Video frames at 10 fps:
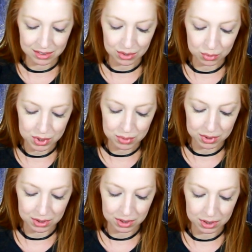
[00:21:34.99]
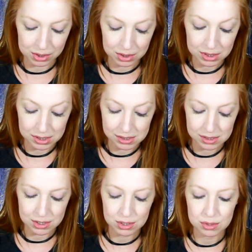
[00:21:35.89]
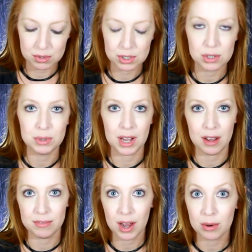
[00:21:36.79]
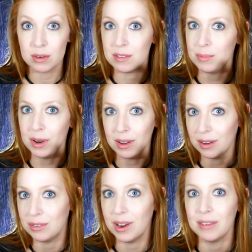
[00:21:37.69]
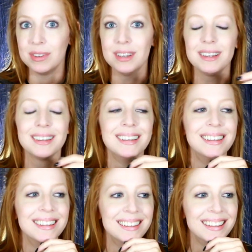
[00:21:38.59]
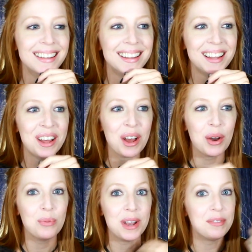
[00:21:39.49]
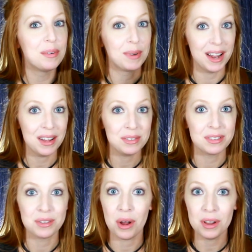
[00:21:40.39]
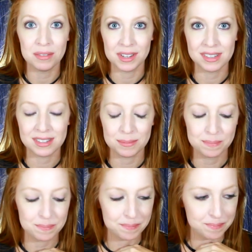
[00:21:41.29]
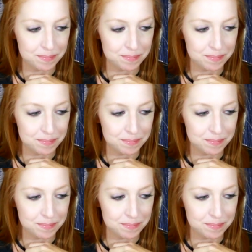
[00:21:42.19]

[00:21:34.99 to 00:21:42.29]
So we were a good 2 to 2.5 hours, depending on traffic, away from our houses, all of us.